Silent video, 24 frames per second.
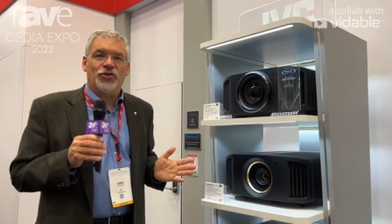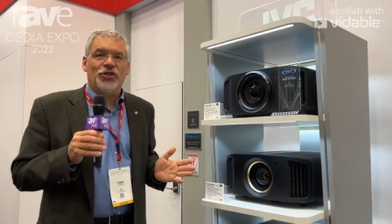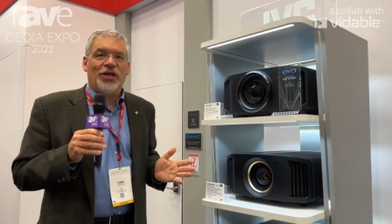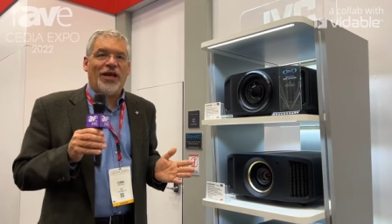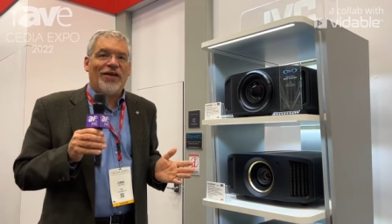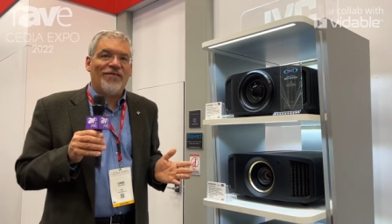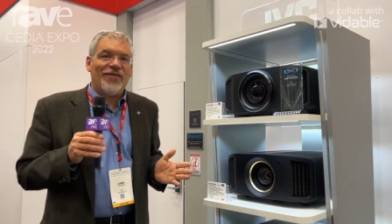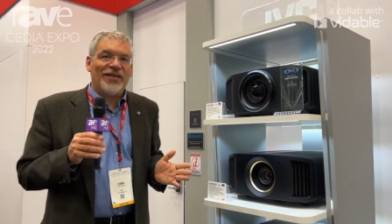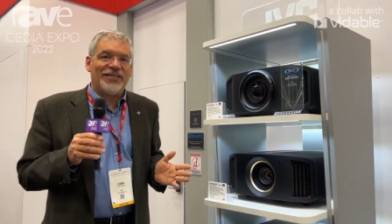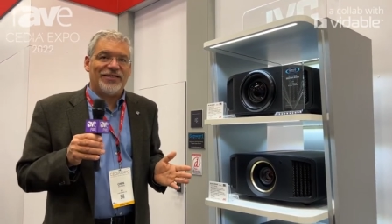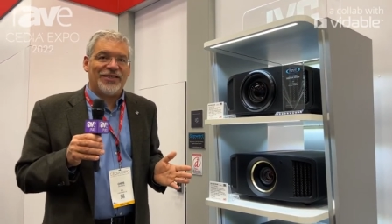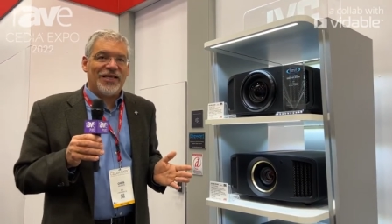
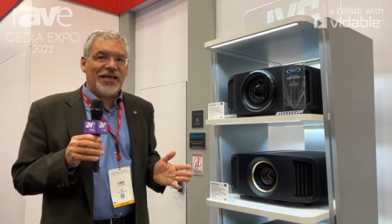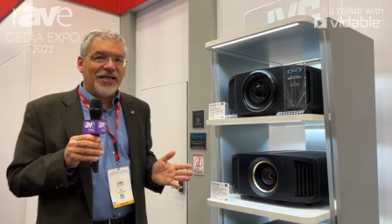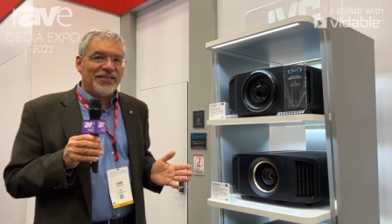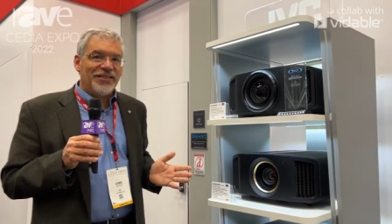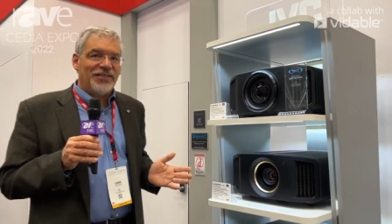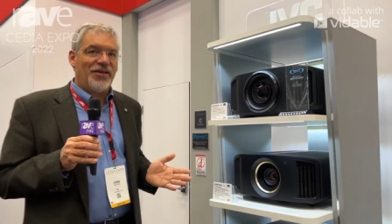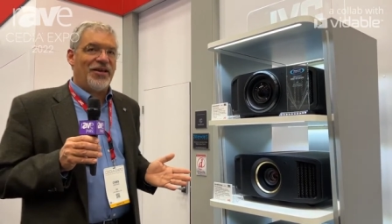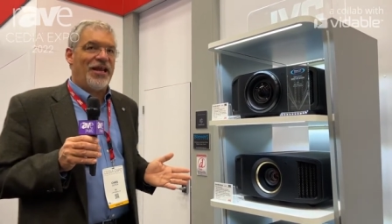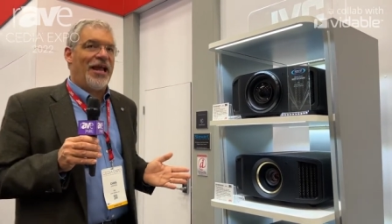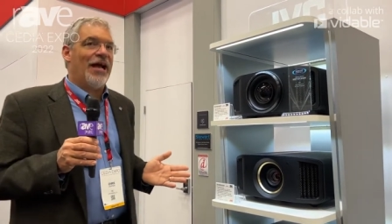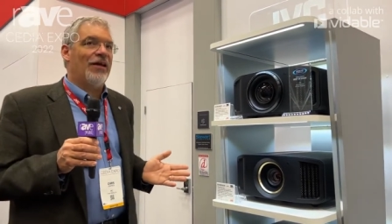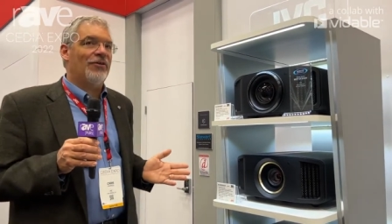JVC
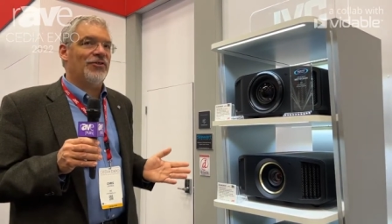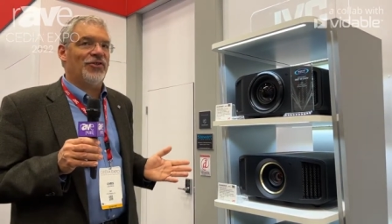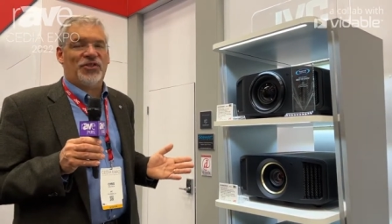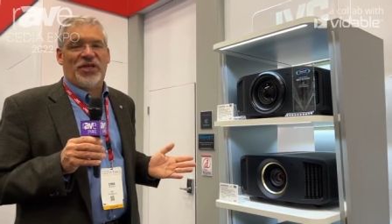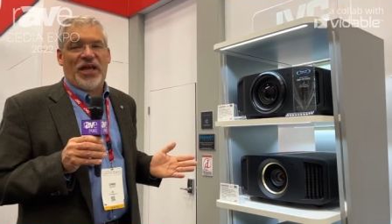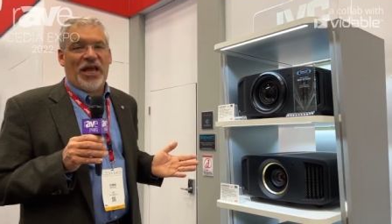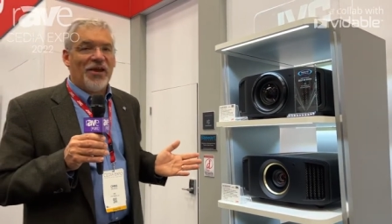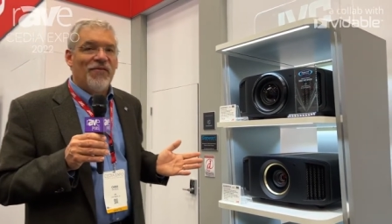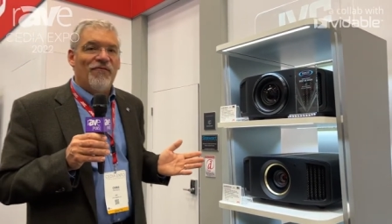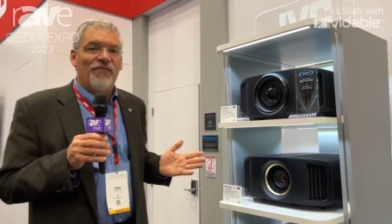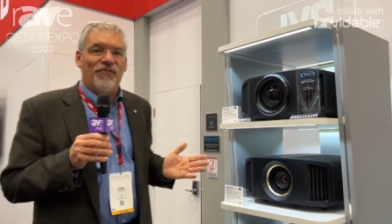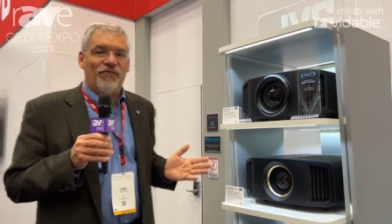has announced
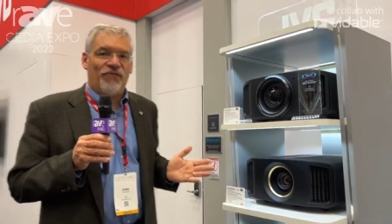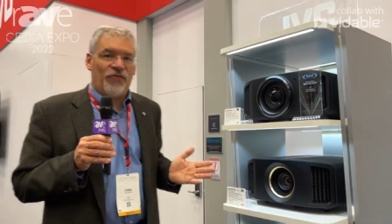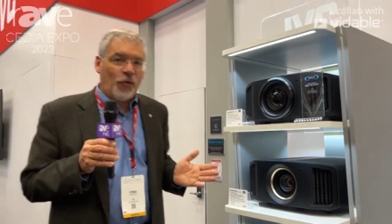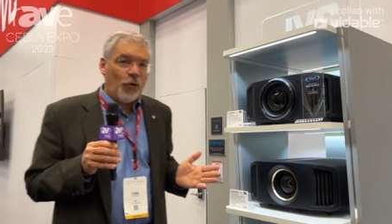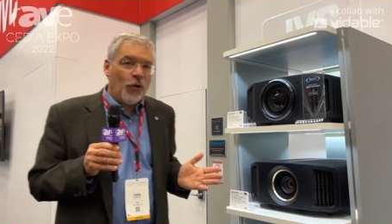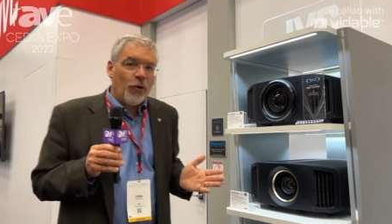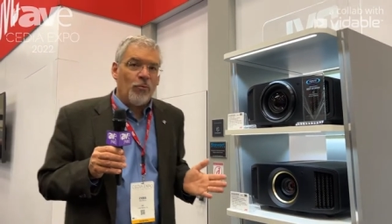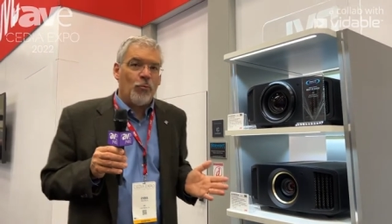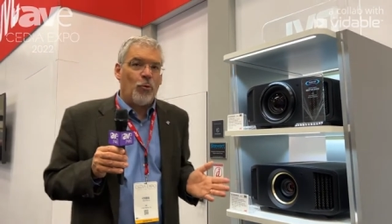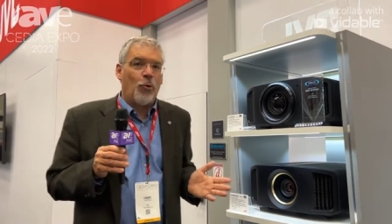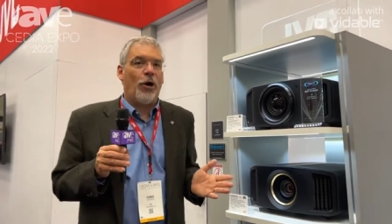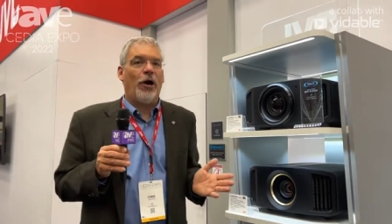a
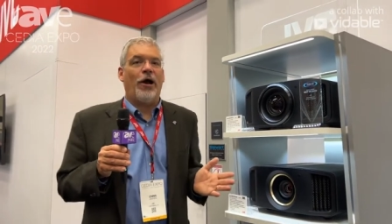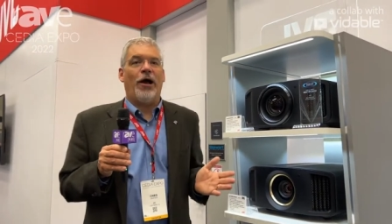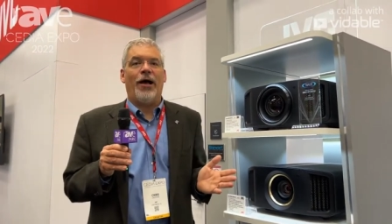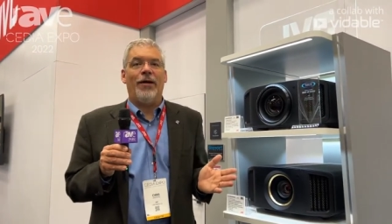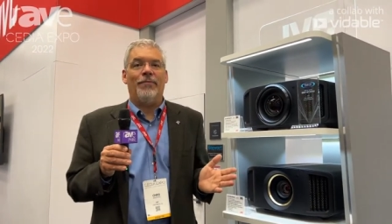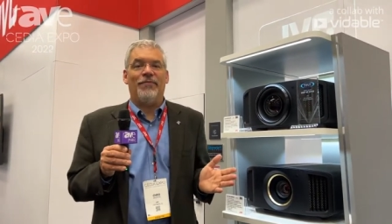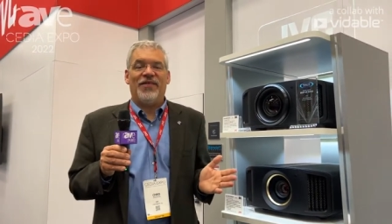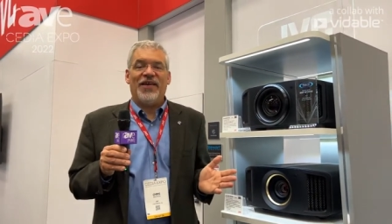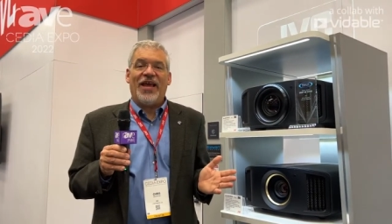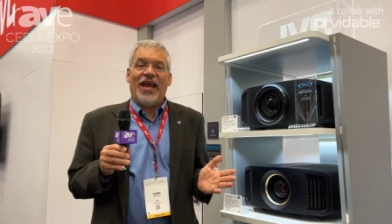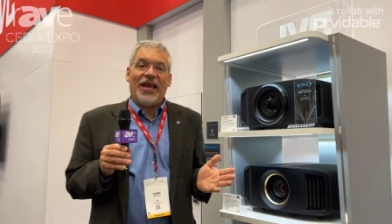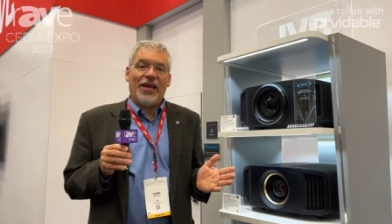firmware
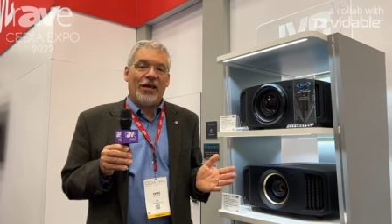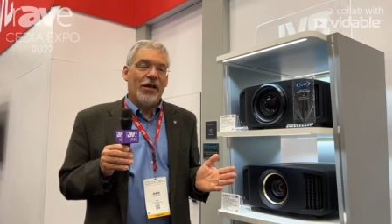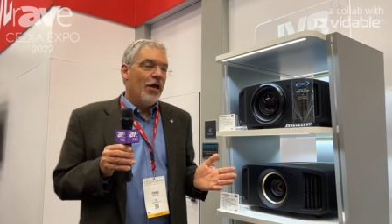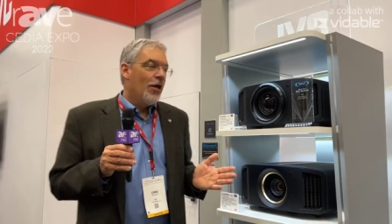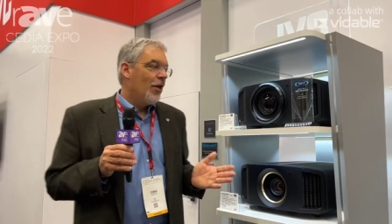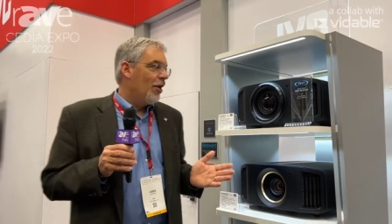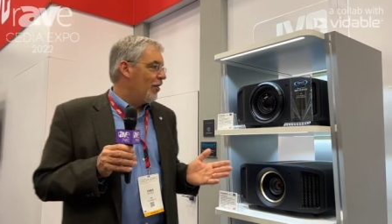update.